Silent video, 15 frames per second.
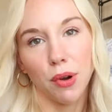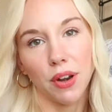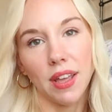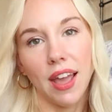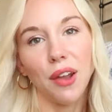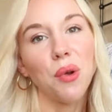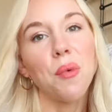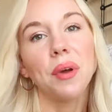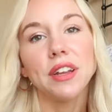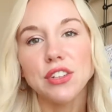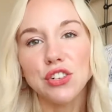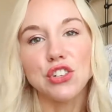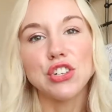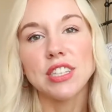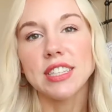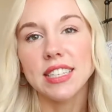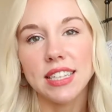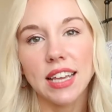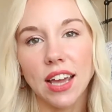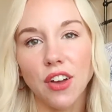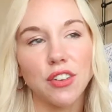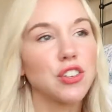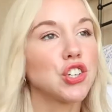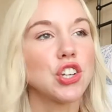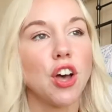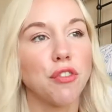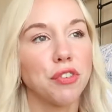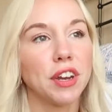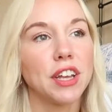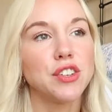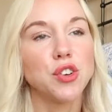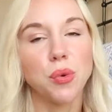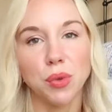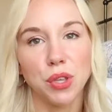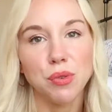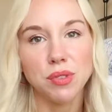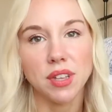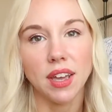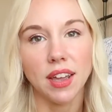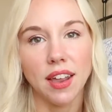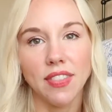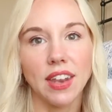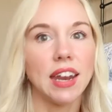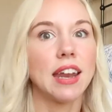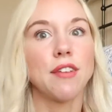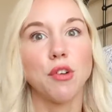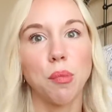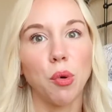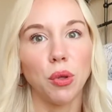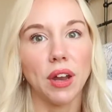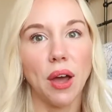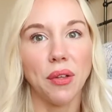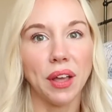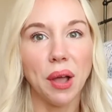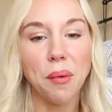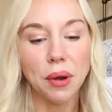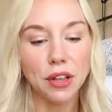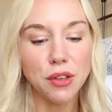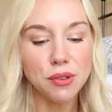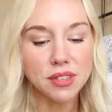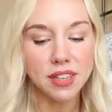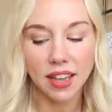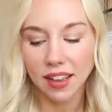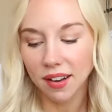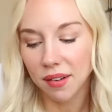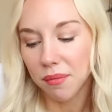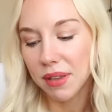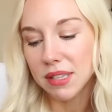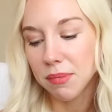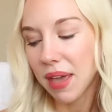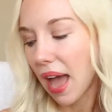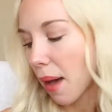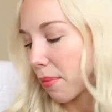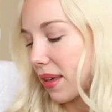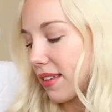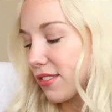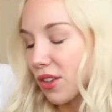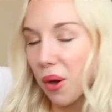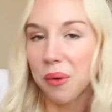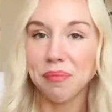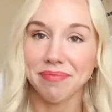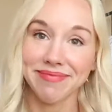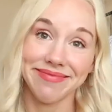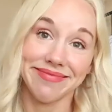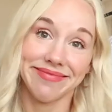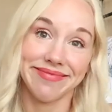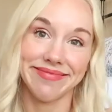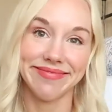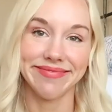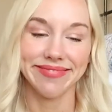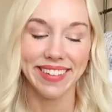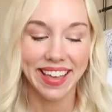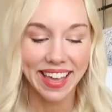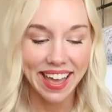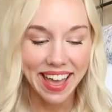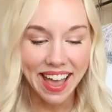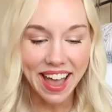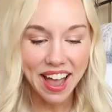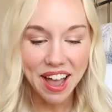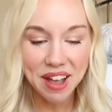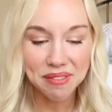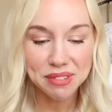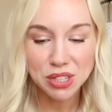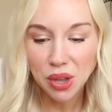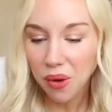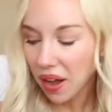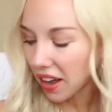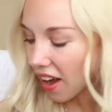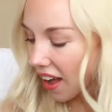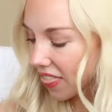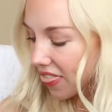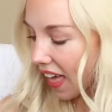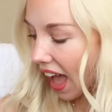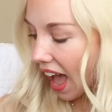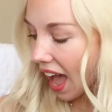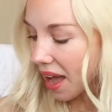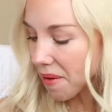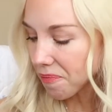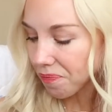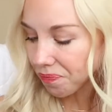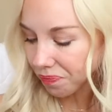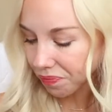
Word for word: pretty, I don't want it to just sit on a shelf and I don't use it and then I never pull it out. Like I want to use it and it makes me happy. So um, so I got that.